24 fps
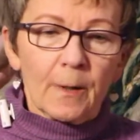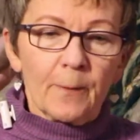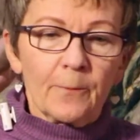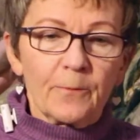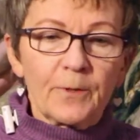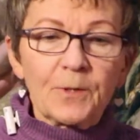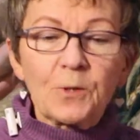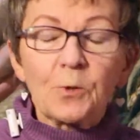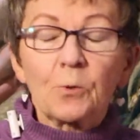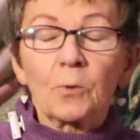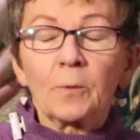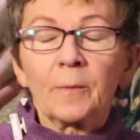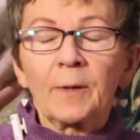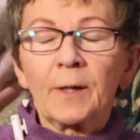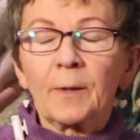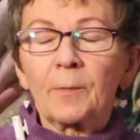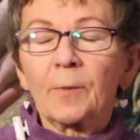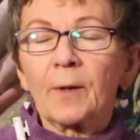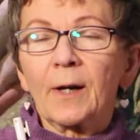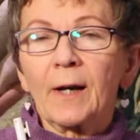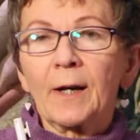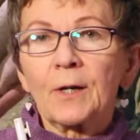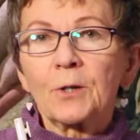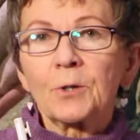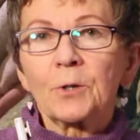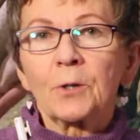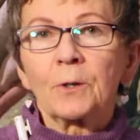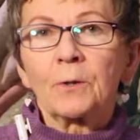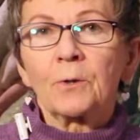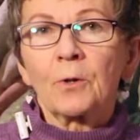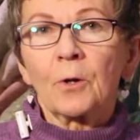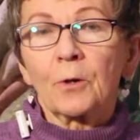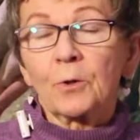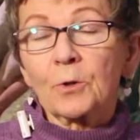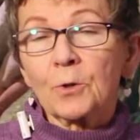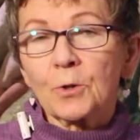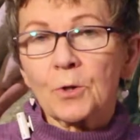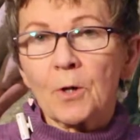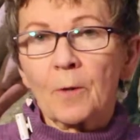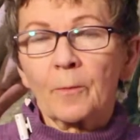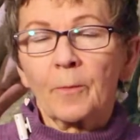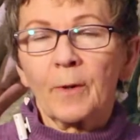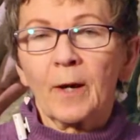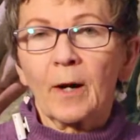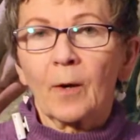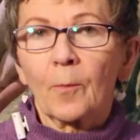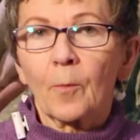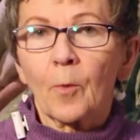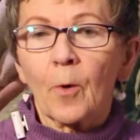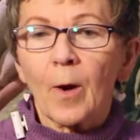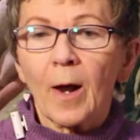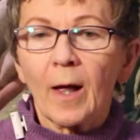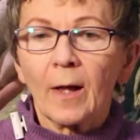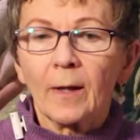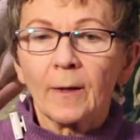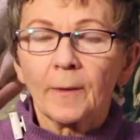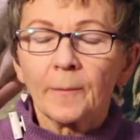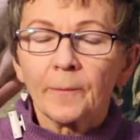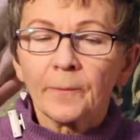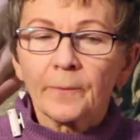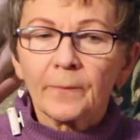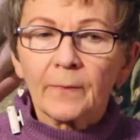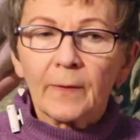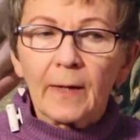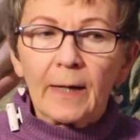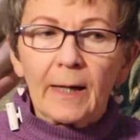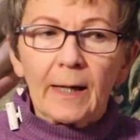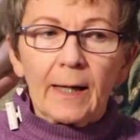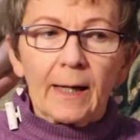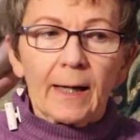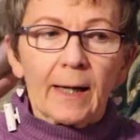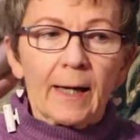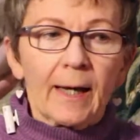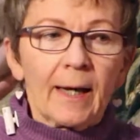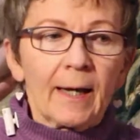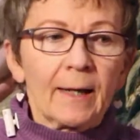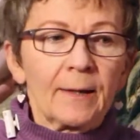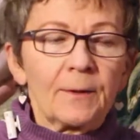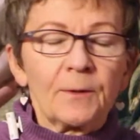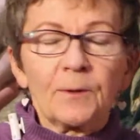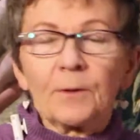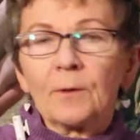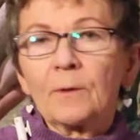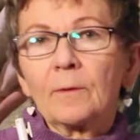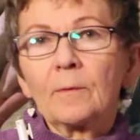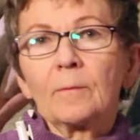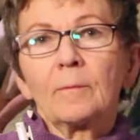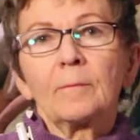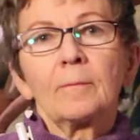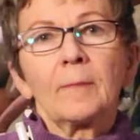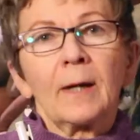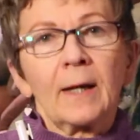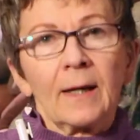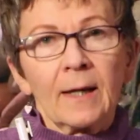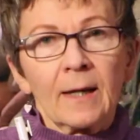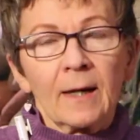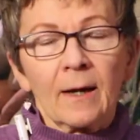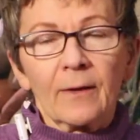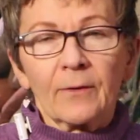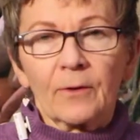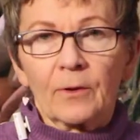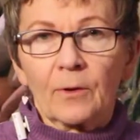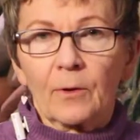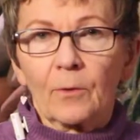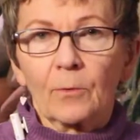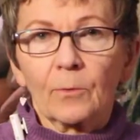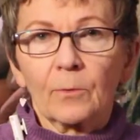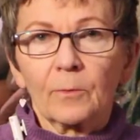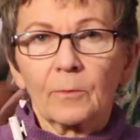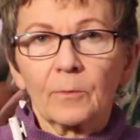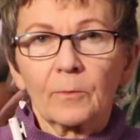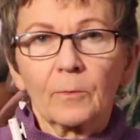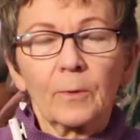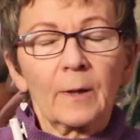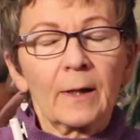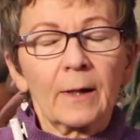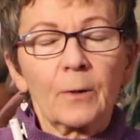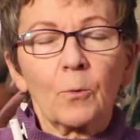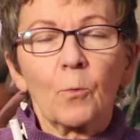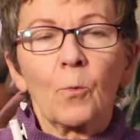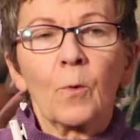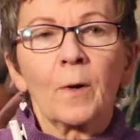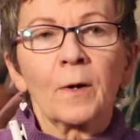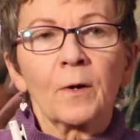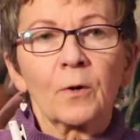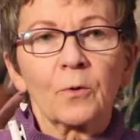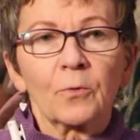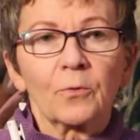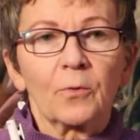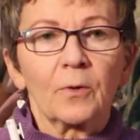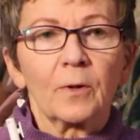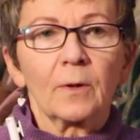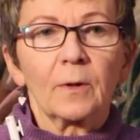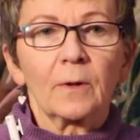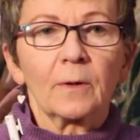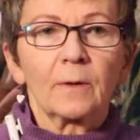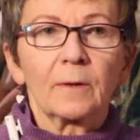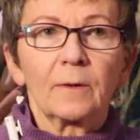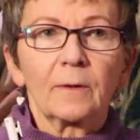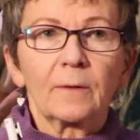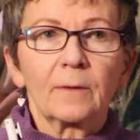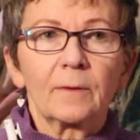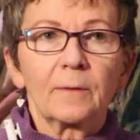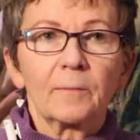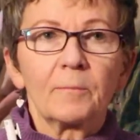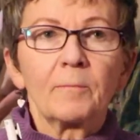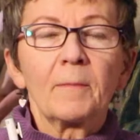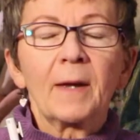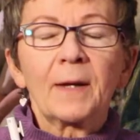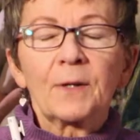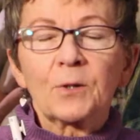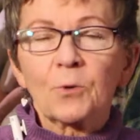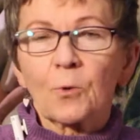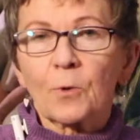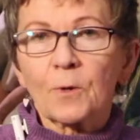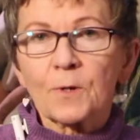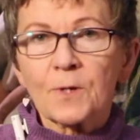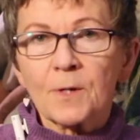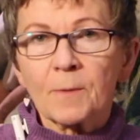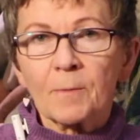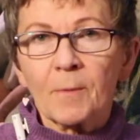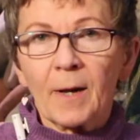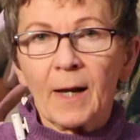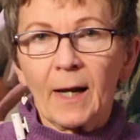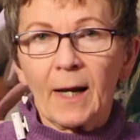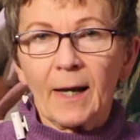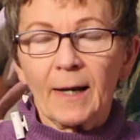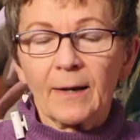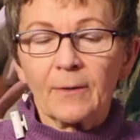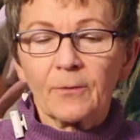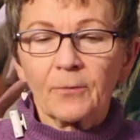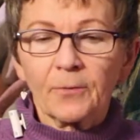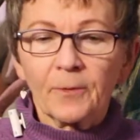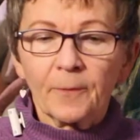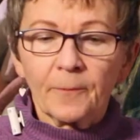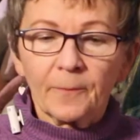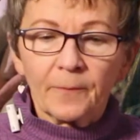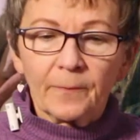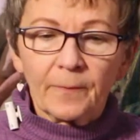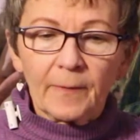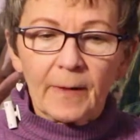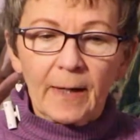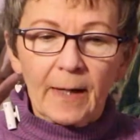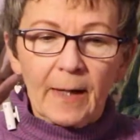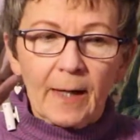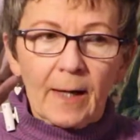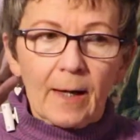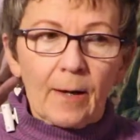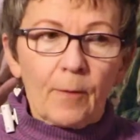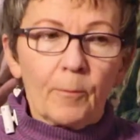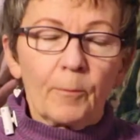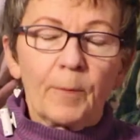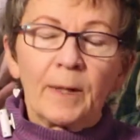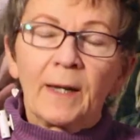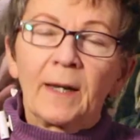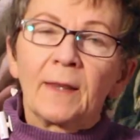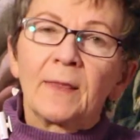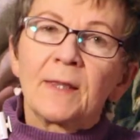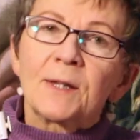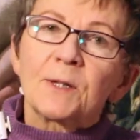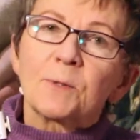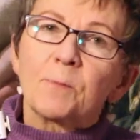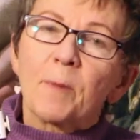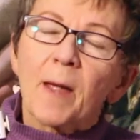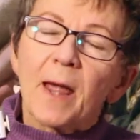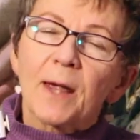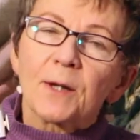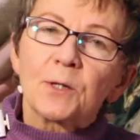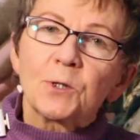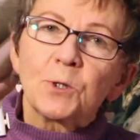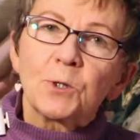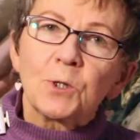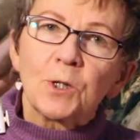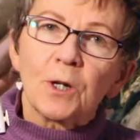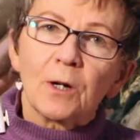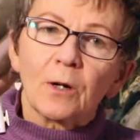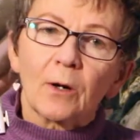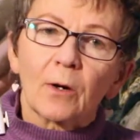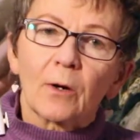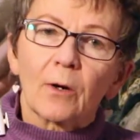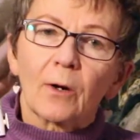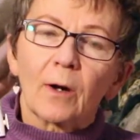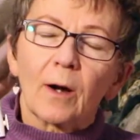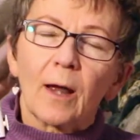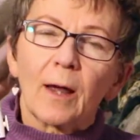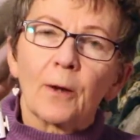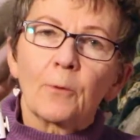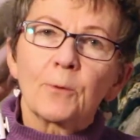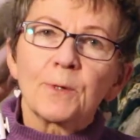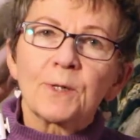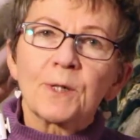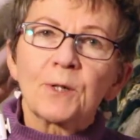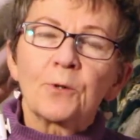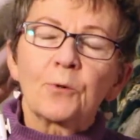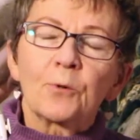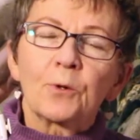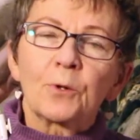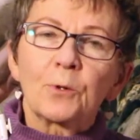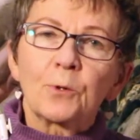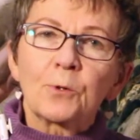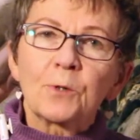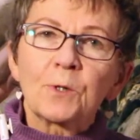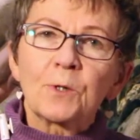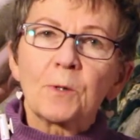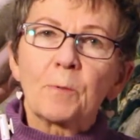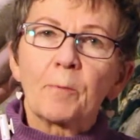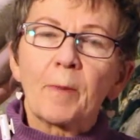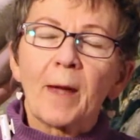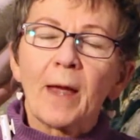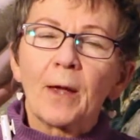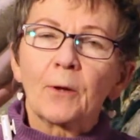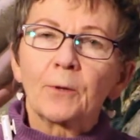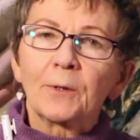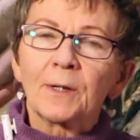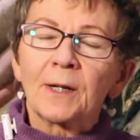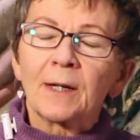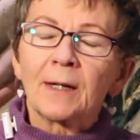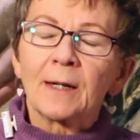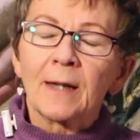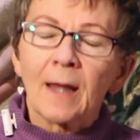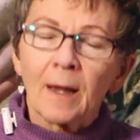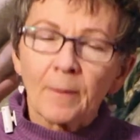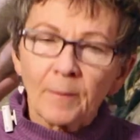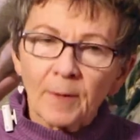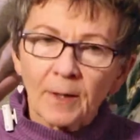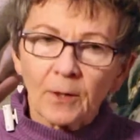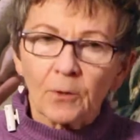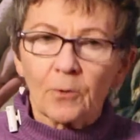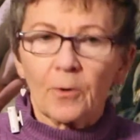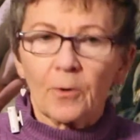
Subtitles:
visceral manipulation, Dr. Jean-Pierre Burrell, and many other really wonderful mentors in my life. But in this past year, I was introduced to biodynamic